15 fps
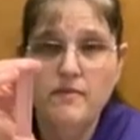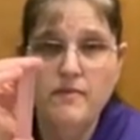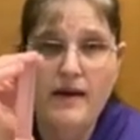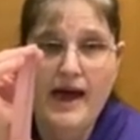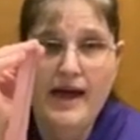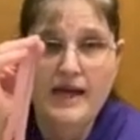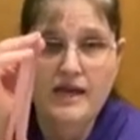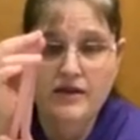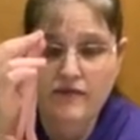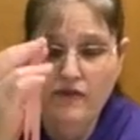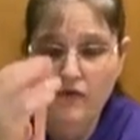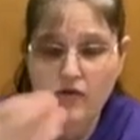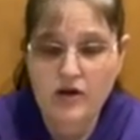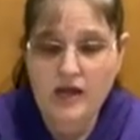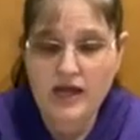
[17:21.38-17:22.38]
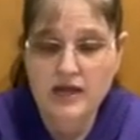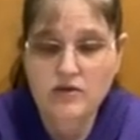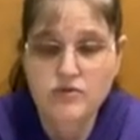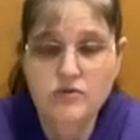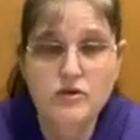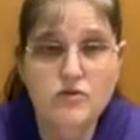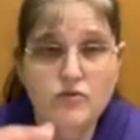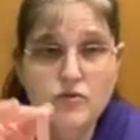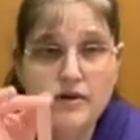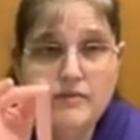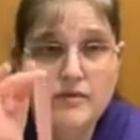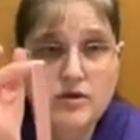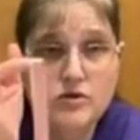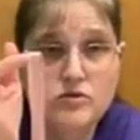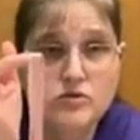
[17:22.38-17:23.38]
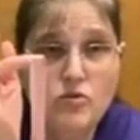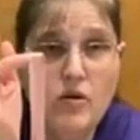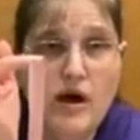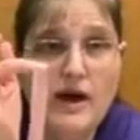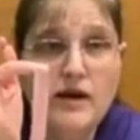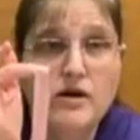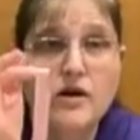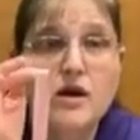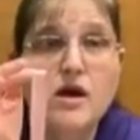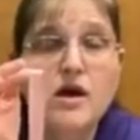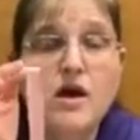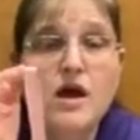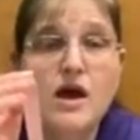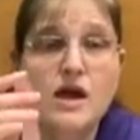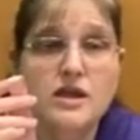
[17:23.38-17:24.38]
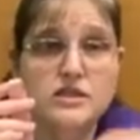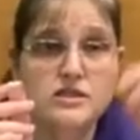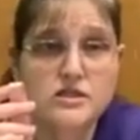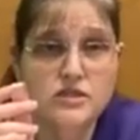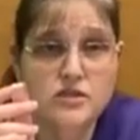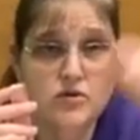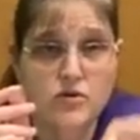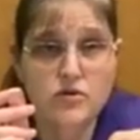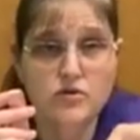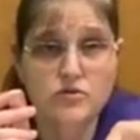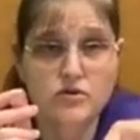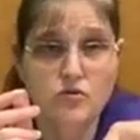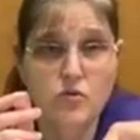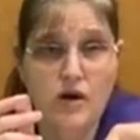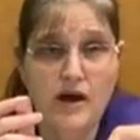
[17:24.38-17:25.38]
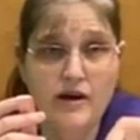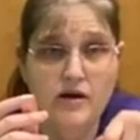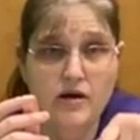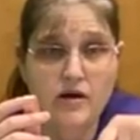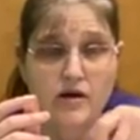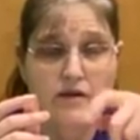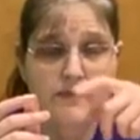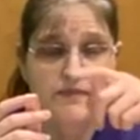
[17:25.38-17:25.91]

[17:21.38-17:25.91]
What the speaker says: backing for it, like you would do ribbon, use a wire, and still use the wire,